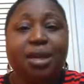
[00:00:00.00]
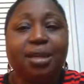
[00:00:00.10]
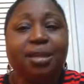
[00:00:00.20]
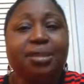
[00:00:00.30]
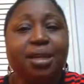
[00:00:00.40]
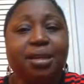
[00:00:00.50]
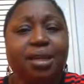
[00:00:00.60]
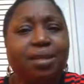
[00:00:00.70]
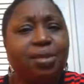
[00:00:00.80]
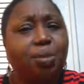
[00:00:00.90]
And
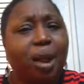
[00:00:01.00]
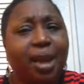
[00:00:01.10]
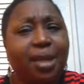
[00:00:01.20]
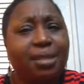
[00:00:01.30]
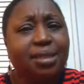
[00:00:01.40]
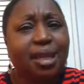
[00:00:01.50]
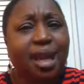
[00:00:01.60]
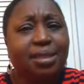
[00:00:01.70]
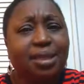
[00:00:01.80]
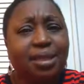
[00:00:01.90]
I said, why? Is he
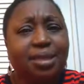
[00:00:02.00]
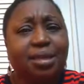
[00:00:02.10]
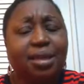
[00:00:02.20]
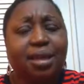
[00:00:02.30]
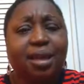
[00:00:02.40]
asking